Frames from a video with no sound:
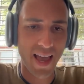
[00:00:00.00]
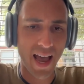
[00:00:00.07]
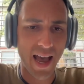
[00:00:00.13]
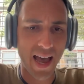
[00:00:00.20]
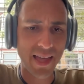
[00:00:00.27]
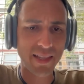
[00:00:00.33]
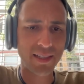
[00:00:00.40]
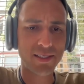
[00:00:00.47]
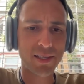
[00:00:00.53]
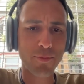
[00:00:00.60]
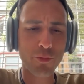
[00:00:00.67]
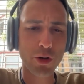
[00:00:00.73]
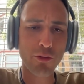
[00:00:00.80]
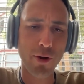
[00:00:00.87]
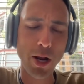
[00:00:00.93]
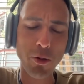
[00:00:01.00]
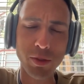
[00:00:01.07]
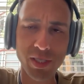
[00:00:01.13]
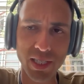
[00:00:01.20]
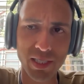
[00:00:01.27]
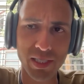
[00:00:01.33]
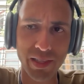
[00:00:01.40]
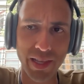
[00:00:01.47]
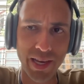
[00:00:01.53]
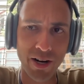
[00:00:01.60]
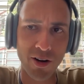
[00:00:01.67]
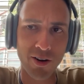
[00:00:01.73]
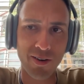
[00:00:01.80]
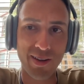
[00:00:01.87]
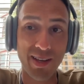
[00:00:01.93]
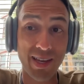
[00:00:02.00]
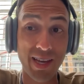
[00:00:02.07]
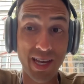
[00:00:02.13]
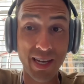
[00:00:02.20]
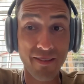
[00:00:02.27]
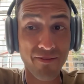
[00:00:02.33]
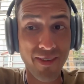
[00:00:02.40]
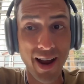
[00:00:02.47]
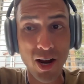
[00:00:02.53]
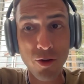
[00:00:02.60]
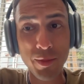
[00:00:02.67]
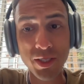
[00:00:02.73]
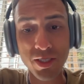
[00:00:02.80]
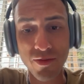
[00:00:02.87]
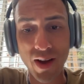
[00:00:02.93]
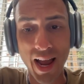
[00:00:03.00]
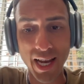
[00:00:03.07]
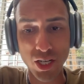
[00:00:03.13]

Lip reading: Yeah, and some prerequisites there. An environment of